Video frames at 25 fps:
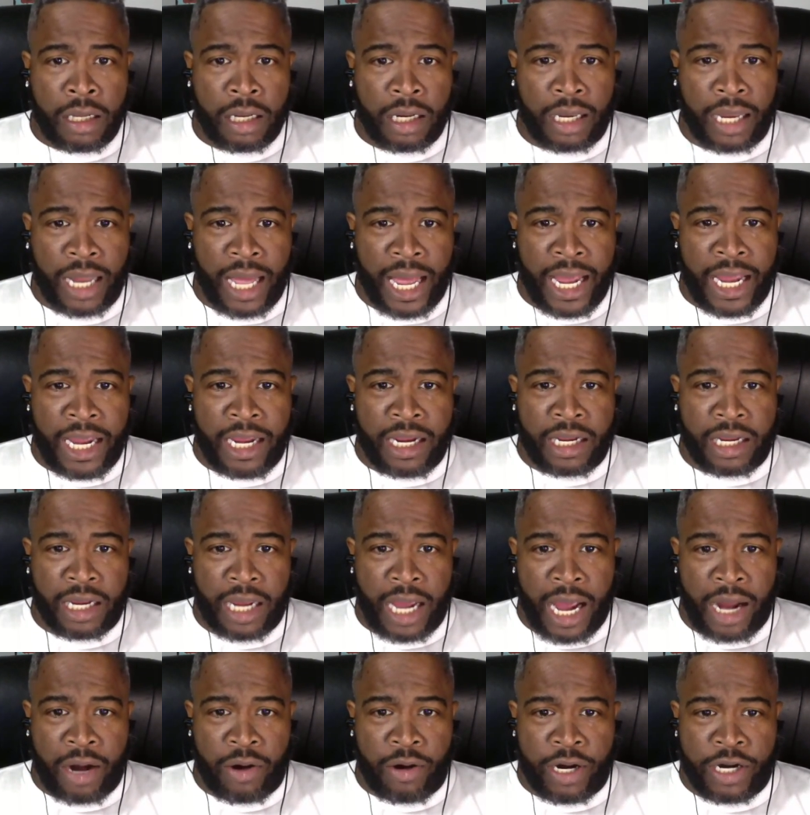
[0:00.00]
like,
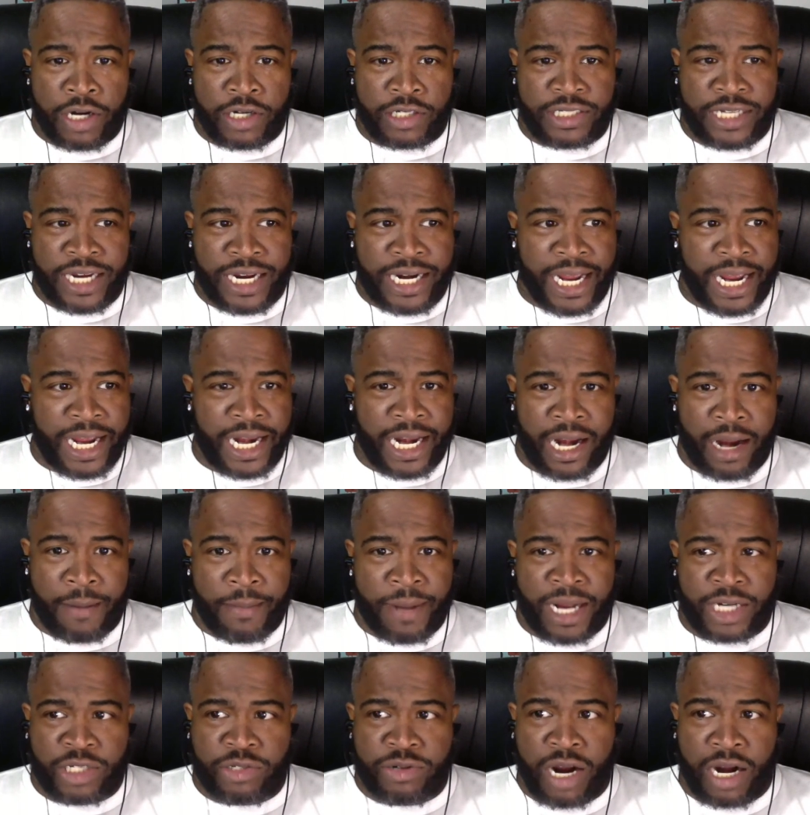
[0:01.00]
I don't understand it. And then I'm
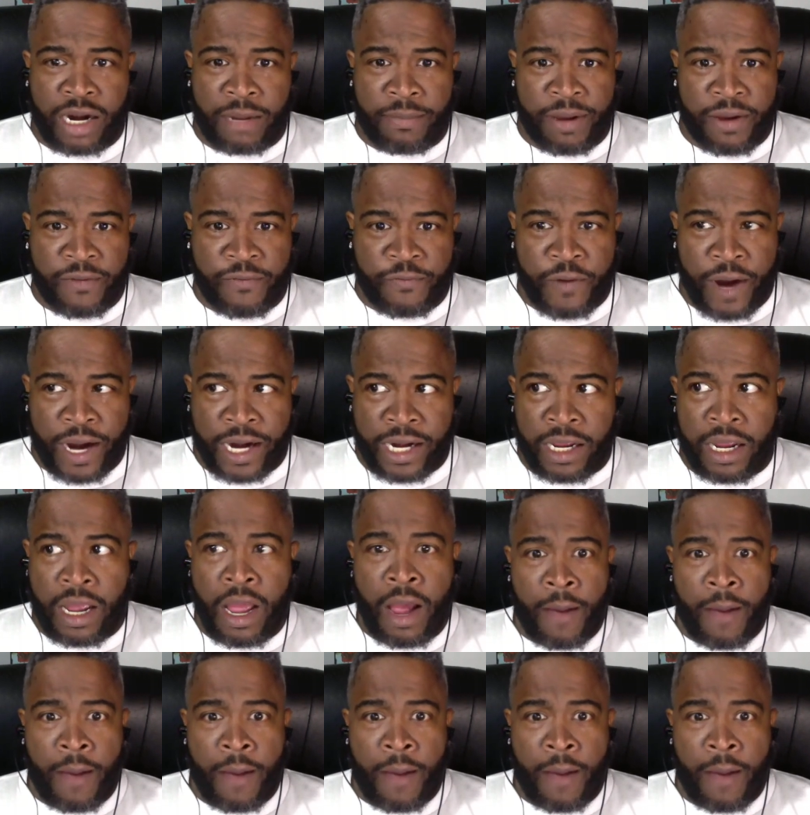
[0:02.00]
not trying to be funny,